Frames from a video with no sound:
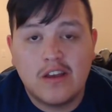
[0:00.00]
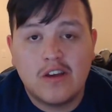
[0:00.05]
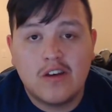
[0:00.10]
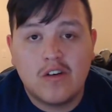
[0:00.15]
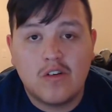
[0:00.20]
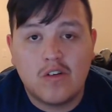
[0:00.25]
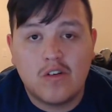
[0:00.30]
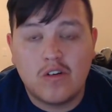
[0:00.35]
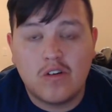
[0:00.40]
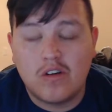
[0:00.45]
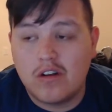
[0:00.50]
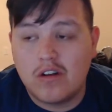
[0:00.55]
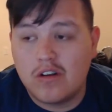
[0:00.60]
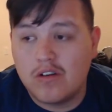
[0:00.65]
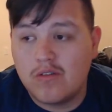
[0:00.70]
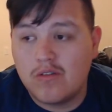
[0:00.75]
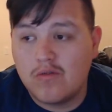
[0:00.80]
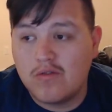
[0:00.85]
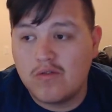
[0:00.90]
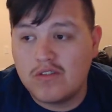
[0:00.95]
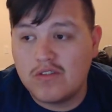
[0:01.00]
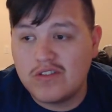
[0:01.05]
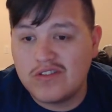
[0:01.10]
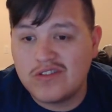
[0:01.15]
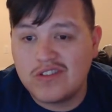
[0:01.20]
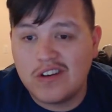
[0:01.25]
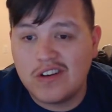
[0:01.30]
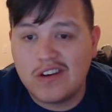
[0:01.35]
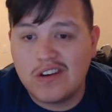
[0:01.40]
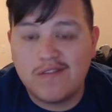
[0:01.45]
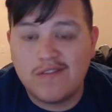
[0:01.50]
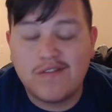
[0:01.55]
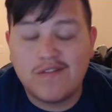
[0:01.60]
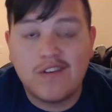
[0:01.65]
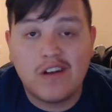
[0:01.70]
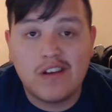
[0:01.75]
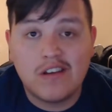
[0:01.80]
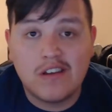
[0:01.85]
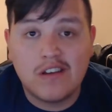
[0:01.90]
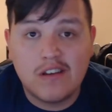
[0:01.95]
or when you're starting to
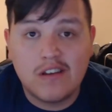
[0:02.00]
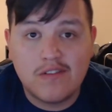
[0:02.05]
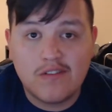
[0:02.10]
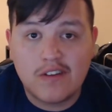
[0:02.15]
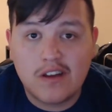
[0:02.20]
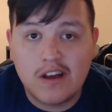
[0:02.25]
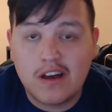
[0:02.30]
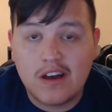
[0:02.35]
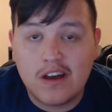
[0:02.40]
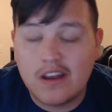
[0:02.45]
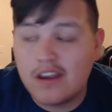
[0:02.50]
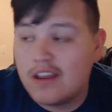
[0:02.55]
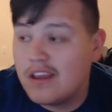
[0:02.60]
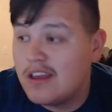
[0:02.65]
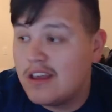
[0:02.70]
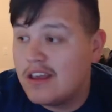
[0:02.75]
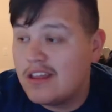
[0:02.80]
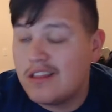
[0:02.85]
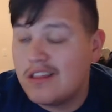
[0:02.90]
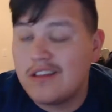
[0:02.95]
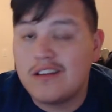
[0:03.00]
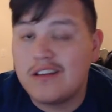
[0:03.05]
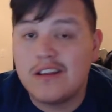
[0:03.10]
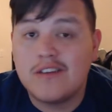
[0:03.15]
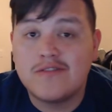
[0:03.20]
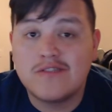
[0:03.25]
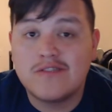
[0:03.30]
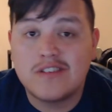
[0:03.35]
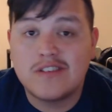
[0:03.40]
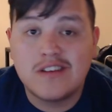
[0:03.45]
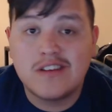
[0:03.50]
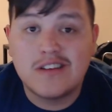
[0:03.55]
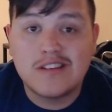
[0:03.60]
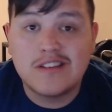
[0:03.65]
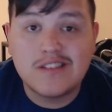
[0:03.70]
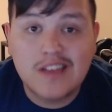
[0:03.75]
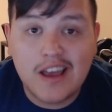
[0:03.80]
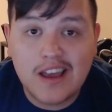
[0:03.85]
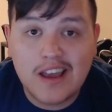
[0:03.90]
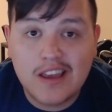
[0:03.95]
fall in love with God, the devil's going to
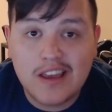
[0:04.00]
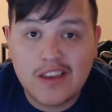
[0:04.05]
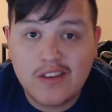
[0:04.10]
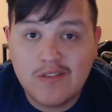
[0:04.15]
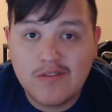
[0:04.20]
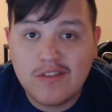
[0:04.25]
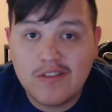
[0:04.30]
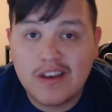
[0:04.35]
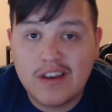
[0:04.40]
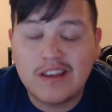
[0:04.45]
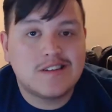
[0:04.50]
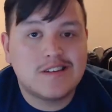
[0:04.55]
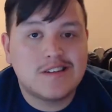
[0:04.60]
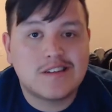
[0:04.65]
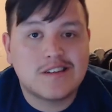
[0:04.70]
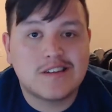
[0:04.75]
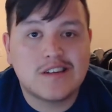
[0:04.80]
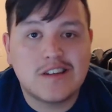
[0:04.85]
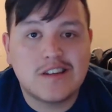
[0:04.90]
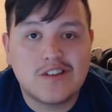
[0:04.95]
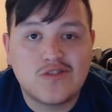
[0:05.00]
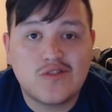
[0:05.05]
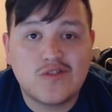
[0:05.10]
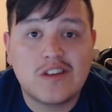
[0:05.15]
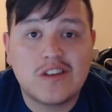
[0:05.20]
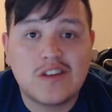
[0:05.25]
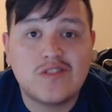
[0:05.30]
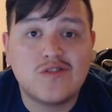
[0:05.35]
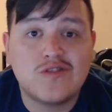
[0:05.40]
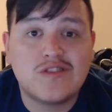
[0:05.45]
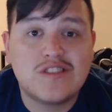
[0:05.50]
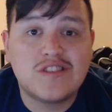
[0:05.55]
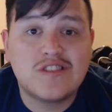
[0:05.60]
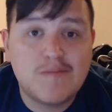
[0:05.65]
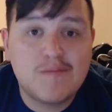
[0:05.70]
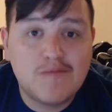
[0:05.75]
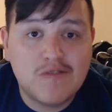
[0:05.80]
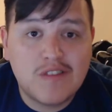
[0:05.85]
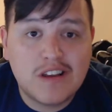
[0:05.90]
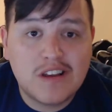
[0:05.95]
attack you, and he's going to try to
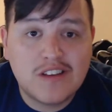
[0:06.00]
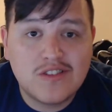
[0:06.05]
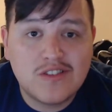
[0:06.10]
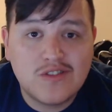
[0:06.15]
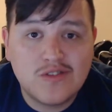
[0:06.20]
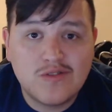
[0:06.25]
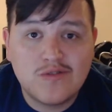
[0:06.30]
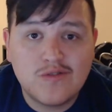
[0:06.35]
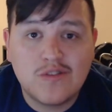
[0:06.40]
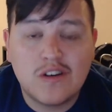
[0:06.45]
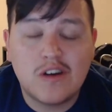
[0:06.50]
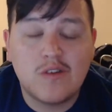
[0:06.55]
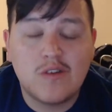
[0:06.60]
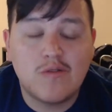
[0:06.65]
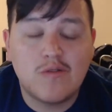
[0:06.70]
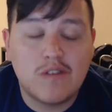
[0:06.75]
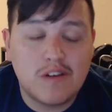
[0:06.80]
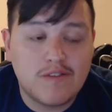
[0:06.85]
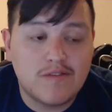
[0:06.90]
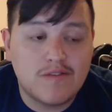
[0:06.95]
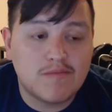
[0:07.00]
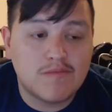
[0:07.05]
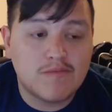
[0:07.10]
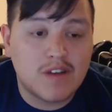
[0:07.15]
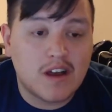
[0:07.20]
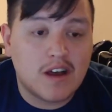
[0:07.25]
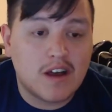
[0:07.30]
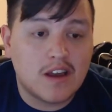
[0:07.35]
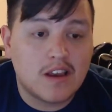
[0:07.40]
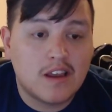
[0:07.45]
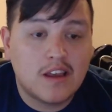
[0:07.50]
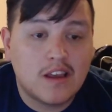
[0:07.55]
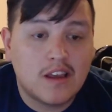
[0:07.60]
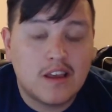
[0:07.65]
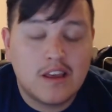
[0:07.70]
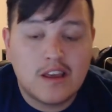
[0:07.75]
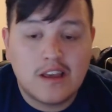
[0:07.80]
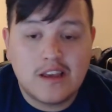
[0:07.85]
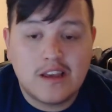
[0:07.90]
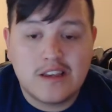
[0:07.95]
separate you away from God.
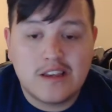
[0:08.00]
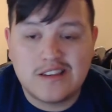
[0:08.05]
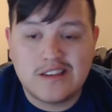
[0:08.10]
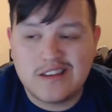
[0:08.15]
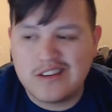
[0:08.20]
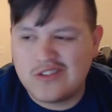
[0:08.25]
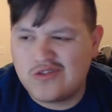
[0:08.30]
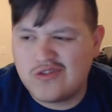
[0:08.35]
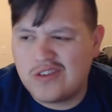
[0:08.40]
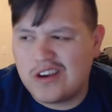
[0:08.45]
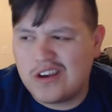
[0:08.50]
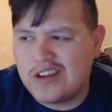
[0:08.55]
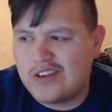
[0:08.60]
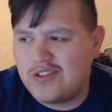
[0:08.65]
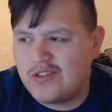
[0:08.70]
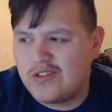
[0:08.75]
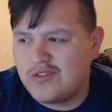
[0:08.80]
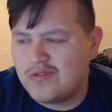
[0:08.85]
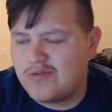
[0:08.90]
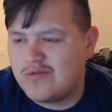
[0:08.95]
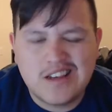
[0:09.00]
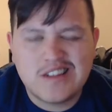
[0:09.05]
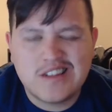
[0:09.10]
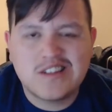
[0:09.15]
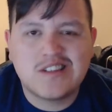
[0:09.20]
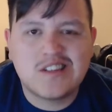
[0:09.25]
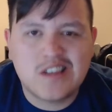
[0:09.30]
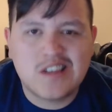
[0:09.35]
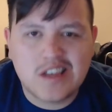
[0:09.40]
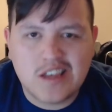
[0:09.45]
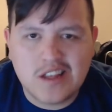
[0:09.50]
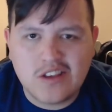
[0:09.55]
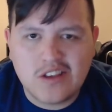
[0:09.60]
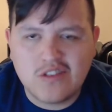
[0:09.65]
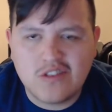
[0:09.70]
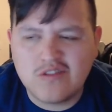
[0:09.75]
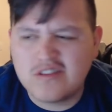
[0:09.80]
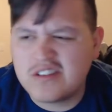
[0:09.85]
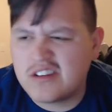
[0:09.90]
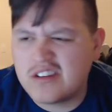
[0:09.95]
He's going to try to sicken
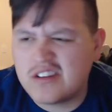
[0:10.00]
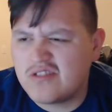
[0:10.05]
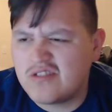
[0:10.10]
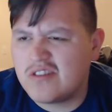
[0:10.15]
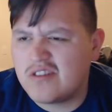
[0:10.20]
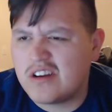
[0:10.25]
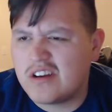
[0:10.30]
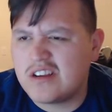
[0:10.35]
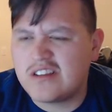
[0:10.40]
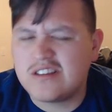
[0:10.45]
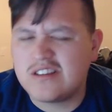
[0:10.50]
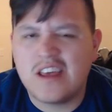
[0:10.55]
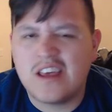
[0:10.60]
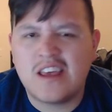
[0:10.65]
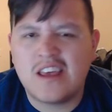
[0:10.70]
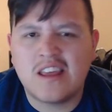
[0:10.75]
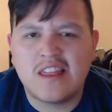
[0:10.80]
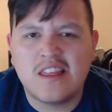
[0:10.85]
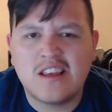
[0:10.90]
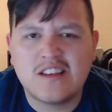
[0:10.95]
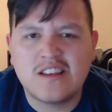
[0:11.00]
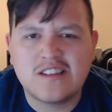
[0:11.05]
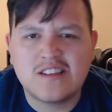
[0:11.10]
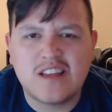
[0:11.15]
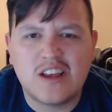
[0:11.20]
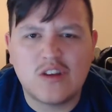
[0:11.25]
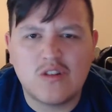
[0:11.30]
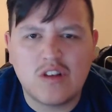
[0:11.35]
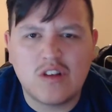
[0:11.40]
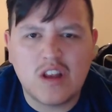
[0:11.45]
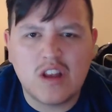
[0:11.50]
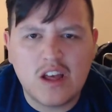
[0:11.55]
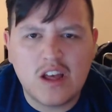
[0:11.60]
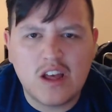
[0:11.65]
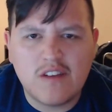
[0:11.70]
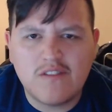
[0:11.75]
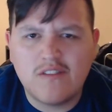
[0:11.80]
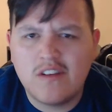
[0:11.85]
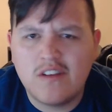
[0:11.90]
you. He's going to try to take things that you love.